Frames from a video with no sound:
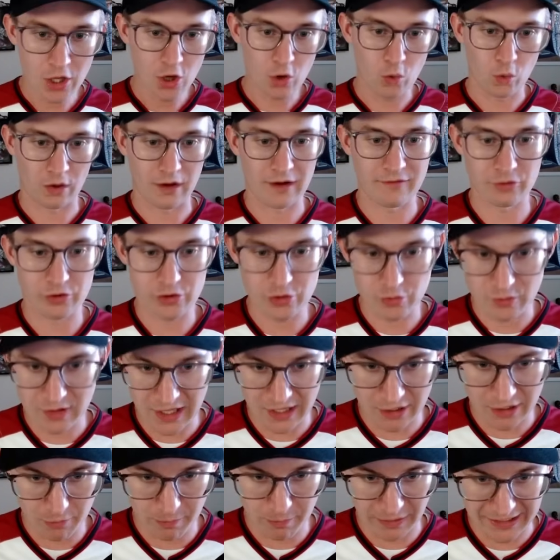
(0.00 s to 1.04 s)
wherever you get
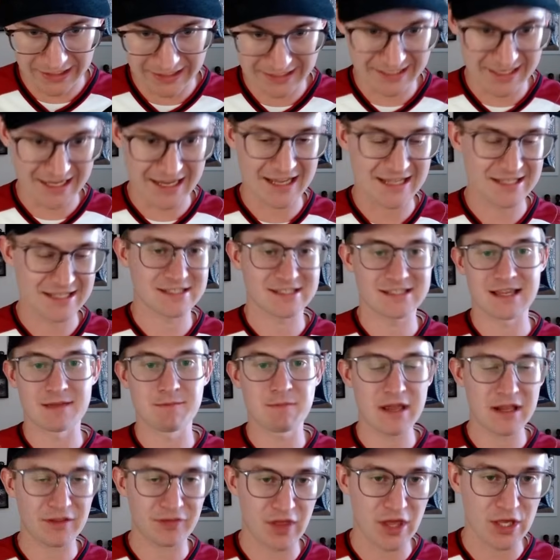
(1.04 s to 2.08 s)
your podcasts. A
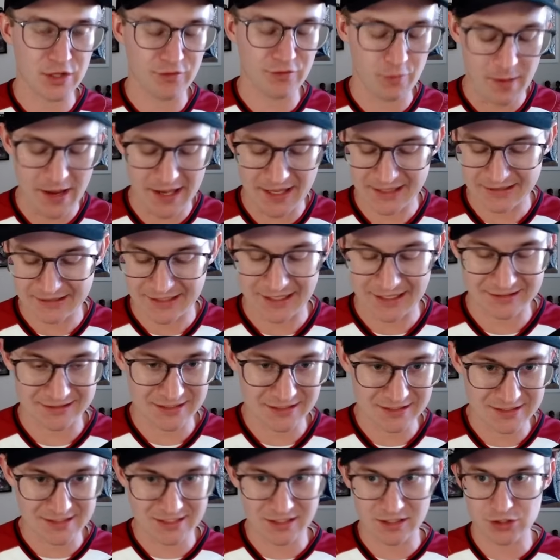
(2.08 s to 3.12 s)
big thank you for making Locked
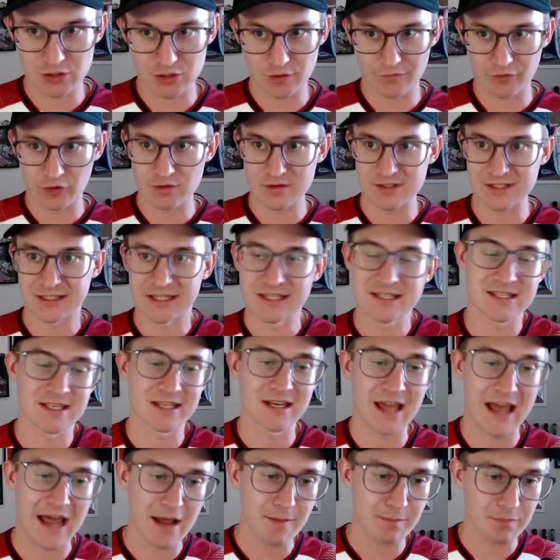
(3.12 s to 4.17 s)
On Suns your first listen.
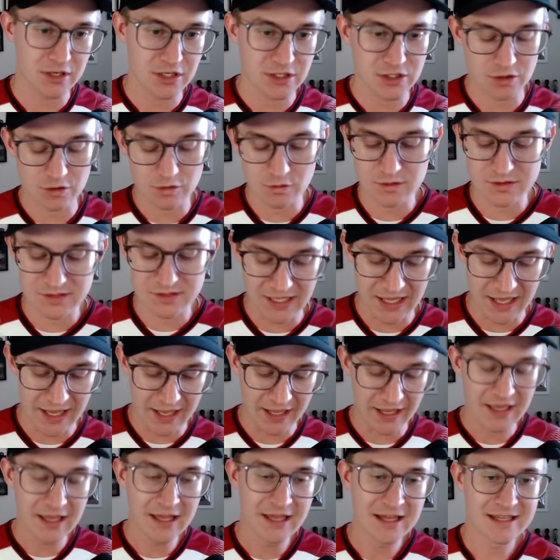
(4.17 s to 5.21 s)
Happy
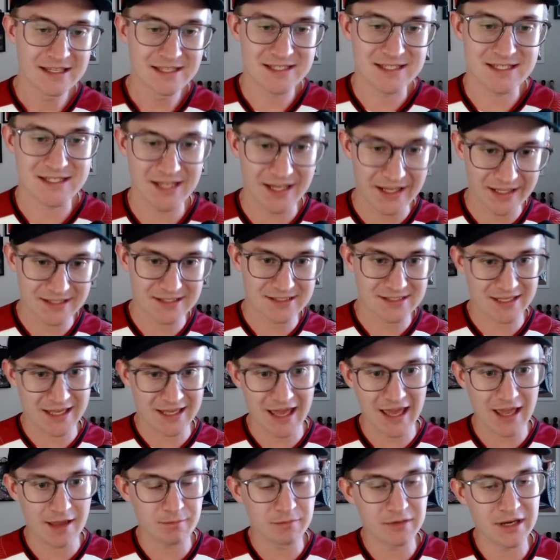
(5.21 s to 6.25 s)
Tuesday, Suns
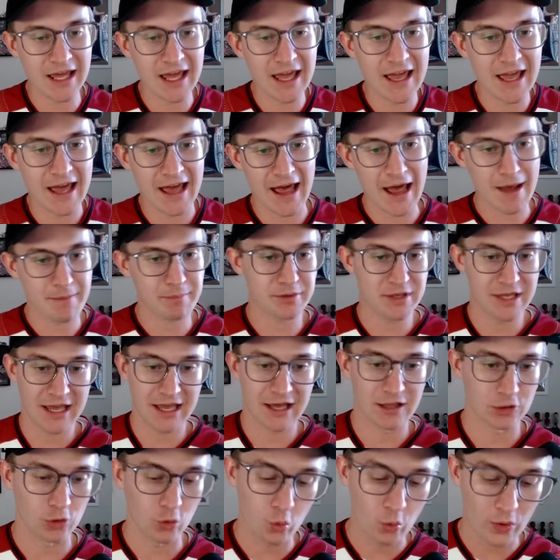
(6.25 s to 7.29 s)
game day. Happy
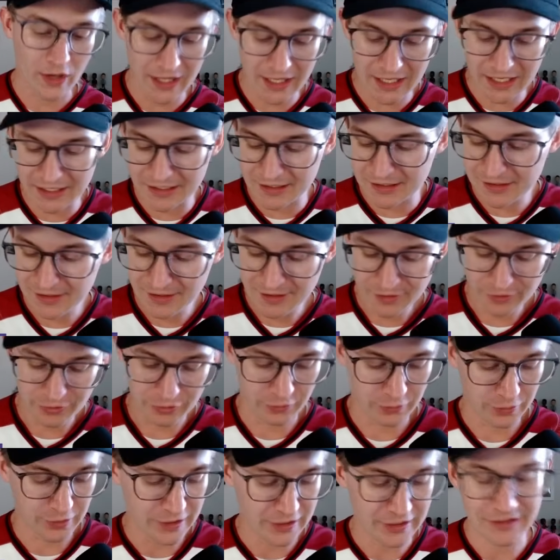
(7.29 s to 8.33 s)
Halloween.
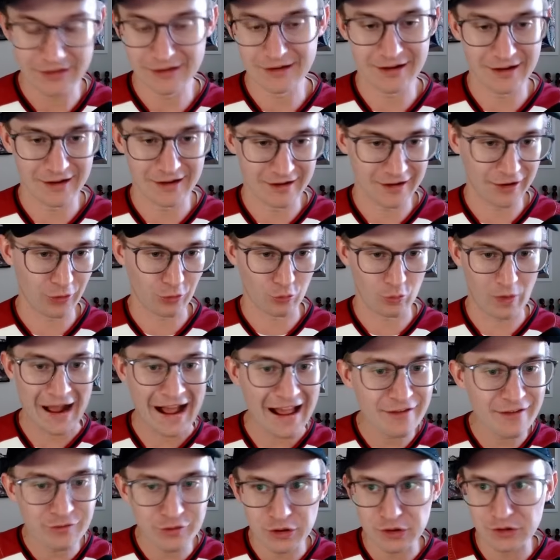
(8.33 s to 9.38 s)
The
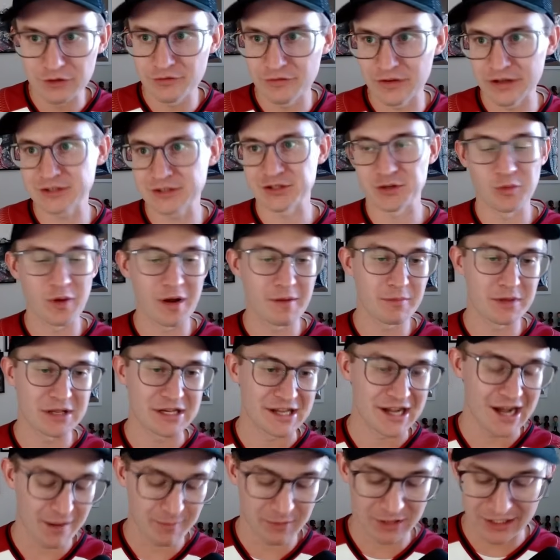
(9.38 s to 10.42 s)
arrival of Victor
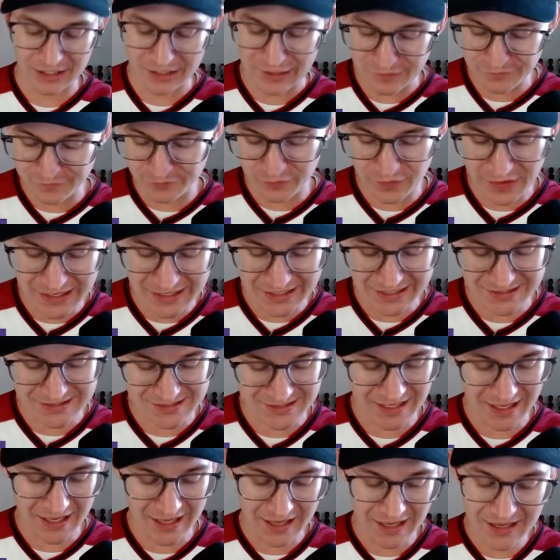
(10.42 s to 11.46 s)
Wembanyama in Phoenix,
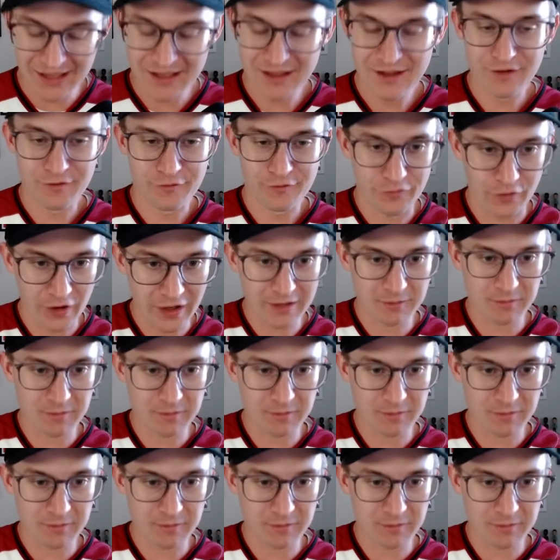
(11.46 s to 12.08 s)
a fun